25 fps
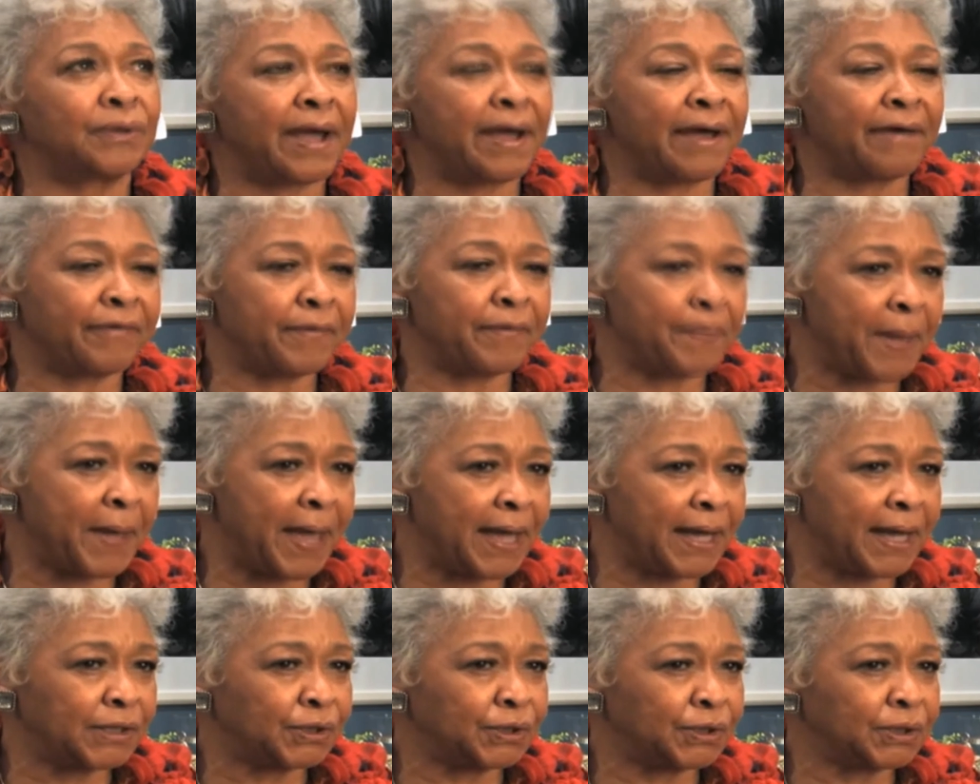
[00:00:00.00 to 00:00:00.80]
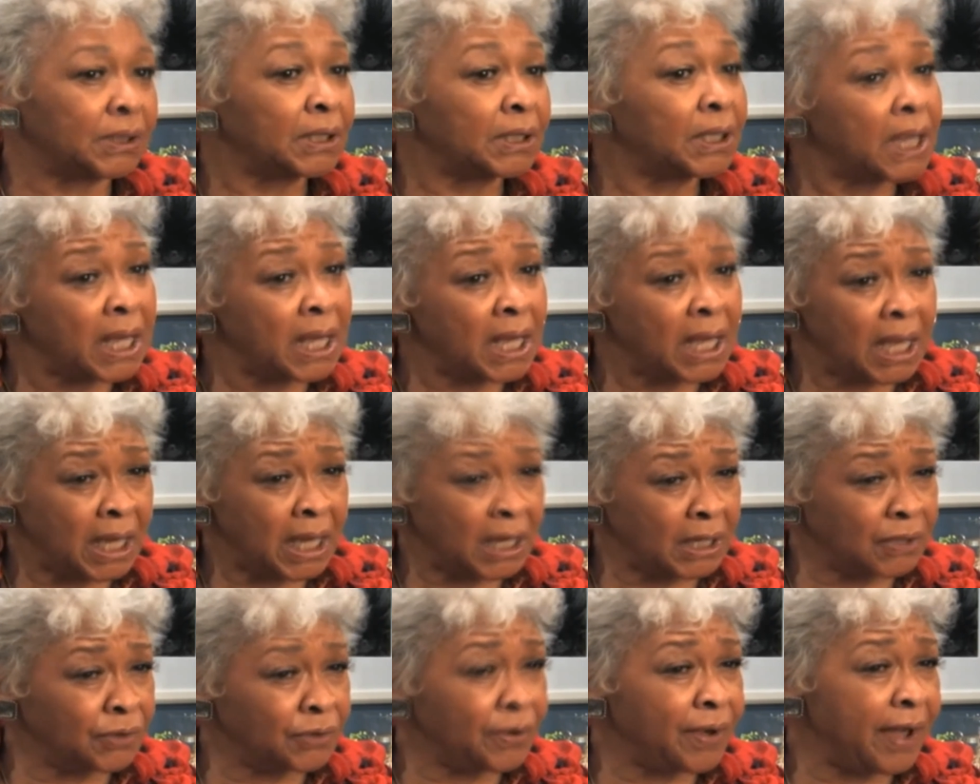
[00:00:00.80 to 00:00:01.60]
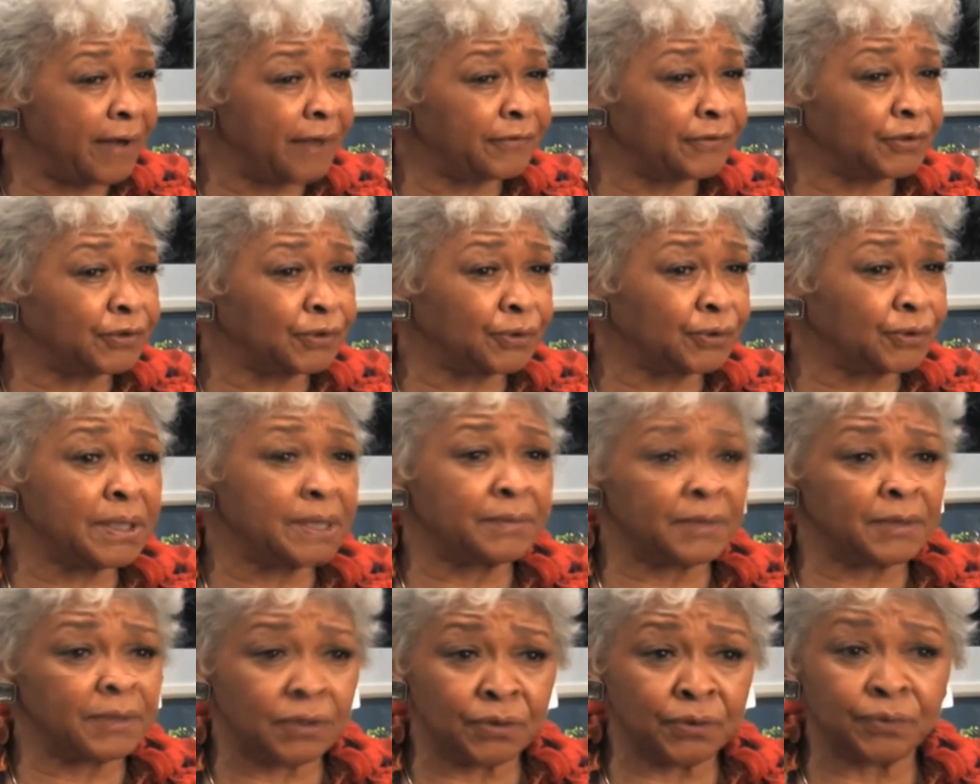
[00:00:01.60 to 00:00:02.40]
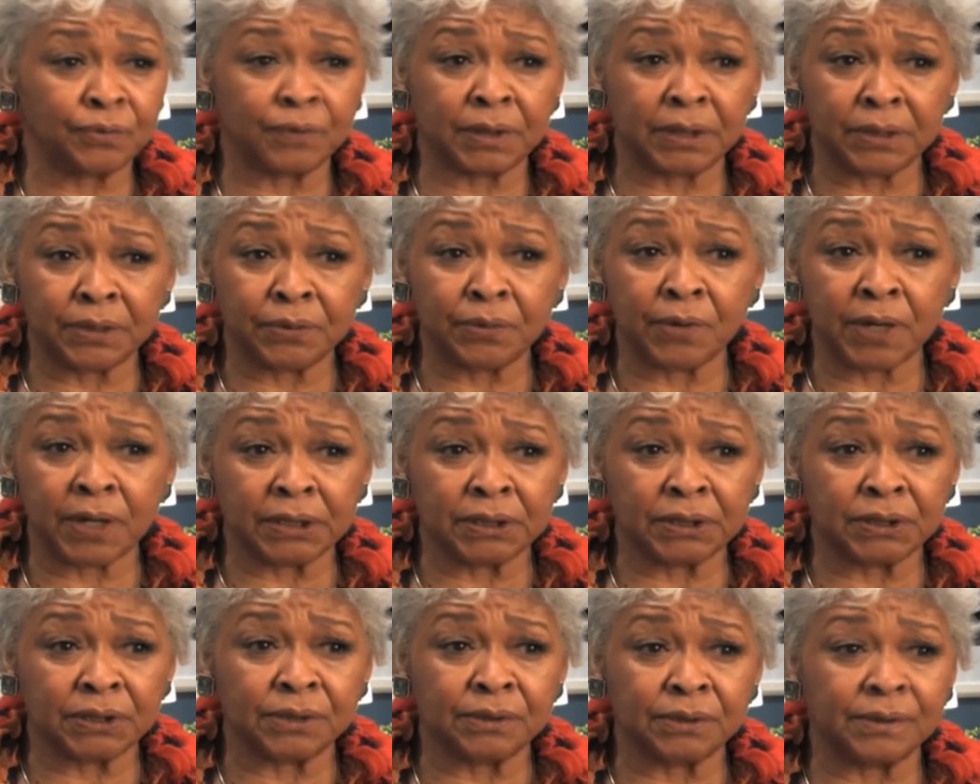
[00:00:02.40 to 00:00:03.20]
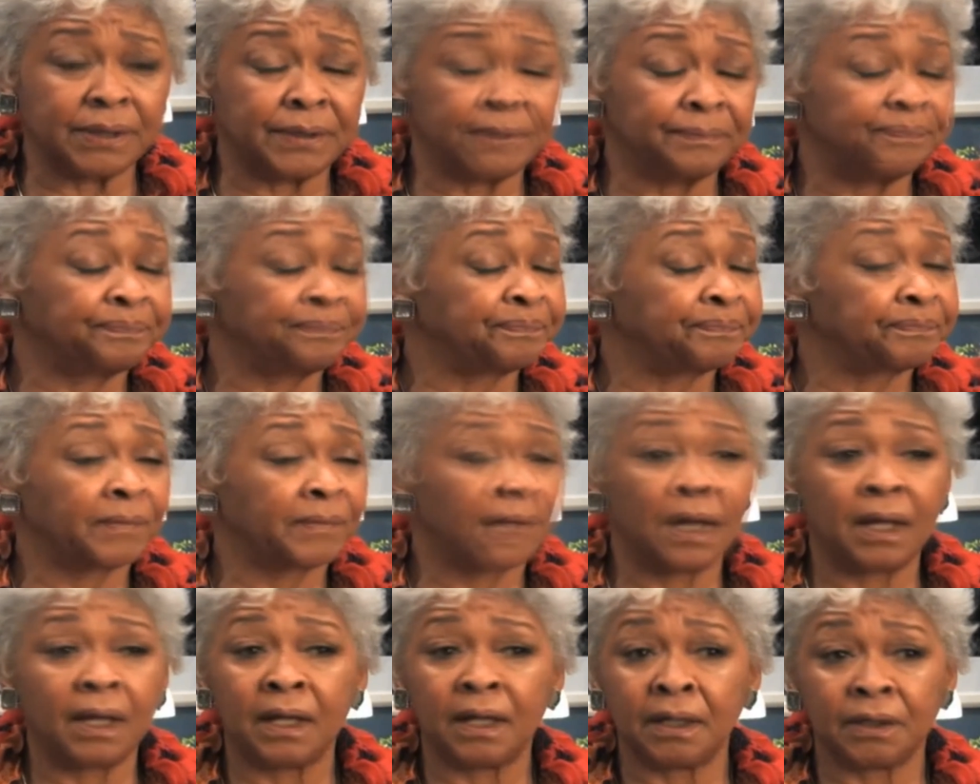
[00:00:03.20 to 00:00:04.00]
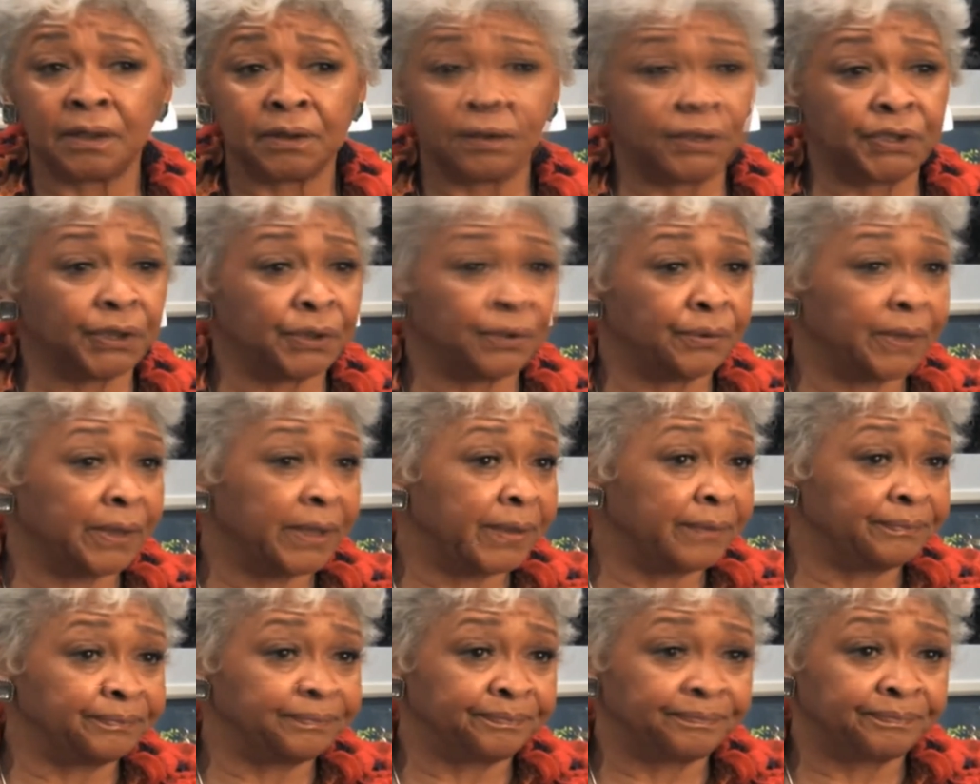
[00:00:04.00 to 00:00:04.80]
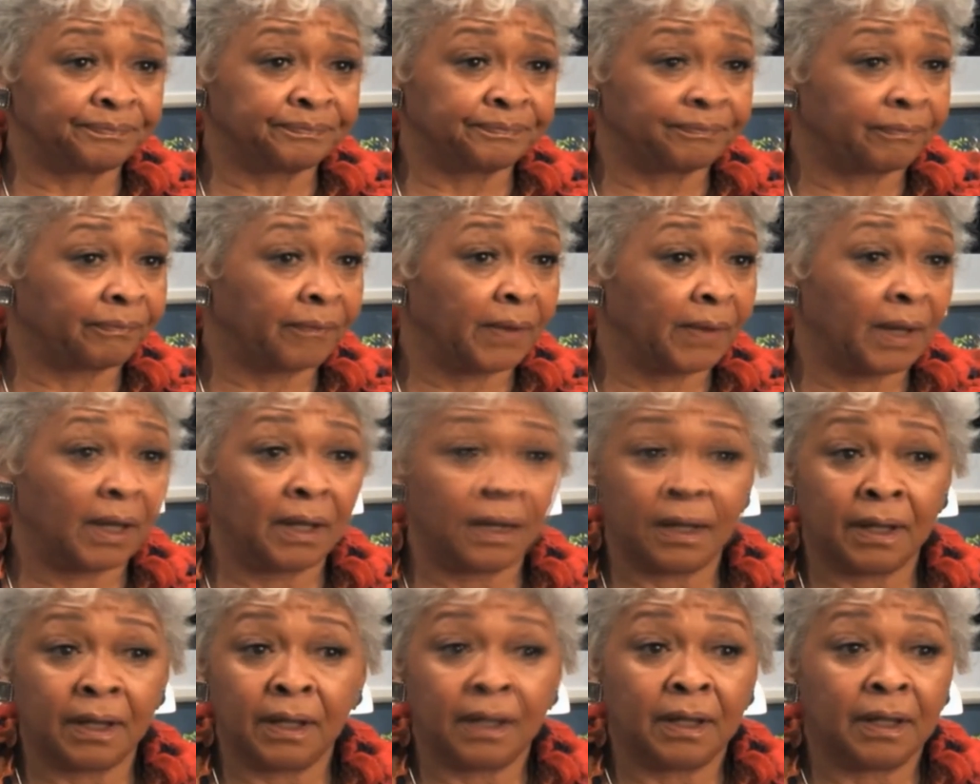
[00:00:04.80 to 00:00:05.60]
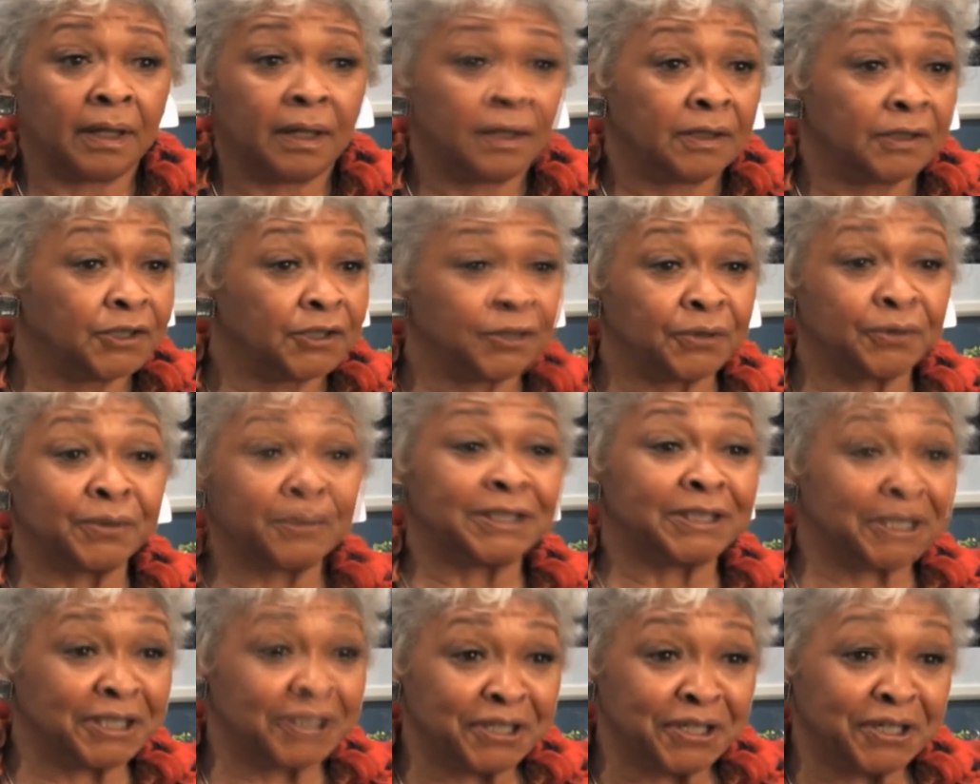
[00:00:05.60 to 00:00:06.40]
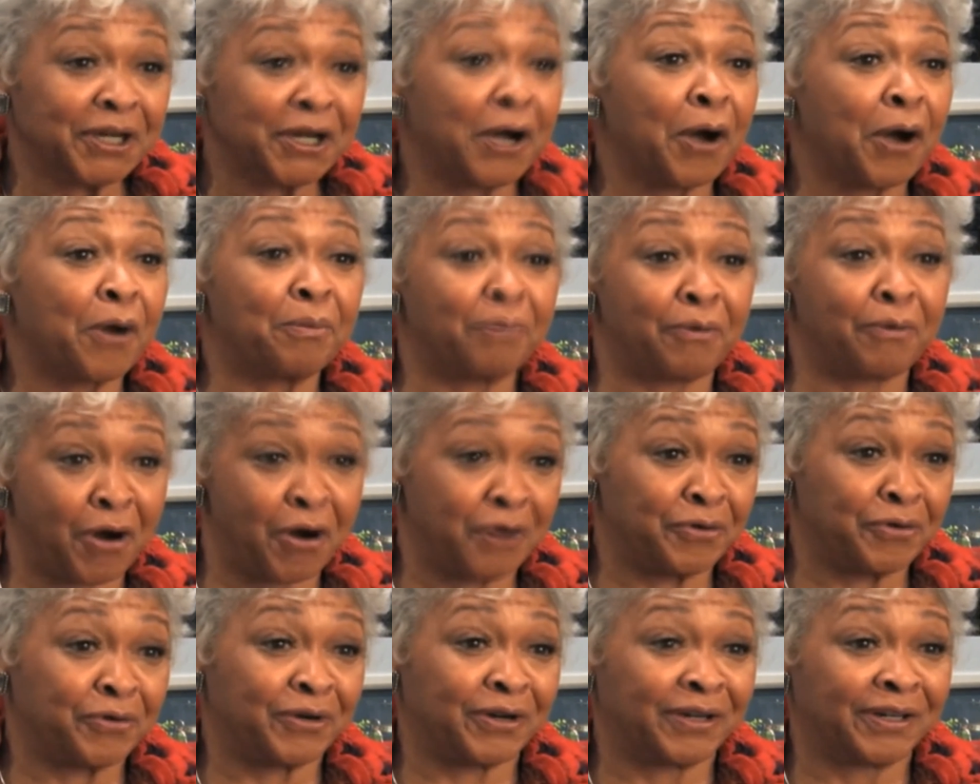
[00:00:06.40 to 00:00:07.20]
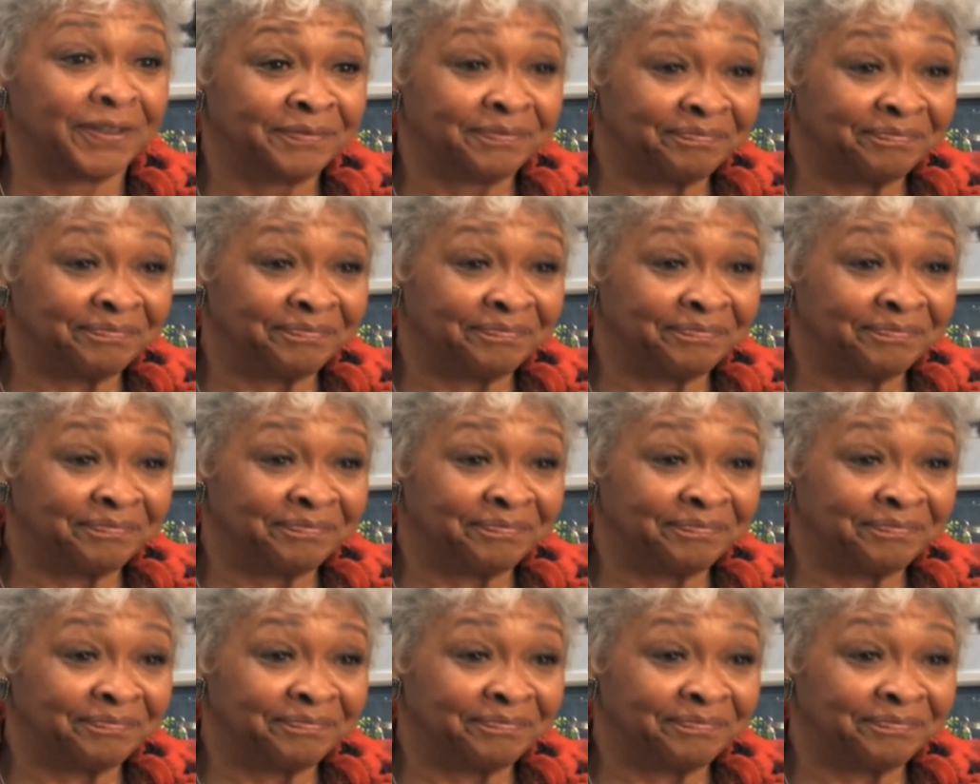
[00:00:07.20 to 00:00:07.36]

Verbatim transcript: you have a passion and you have a dream and you really want to do it, do it. Do it till you go broke.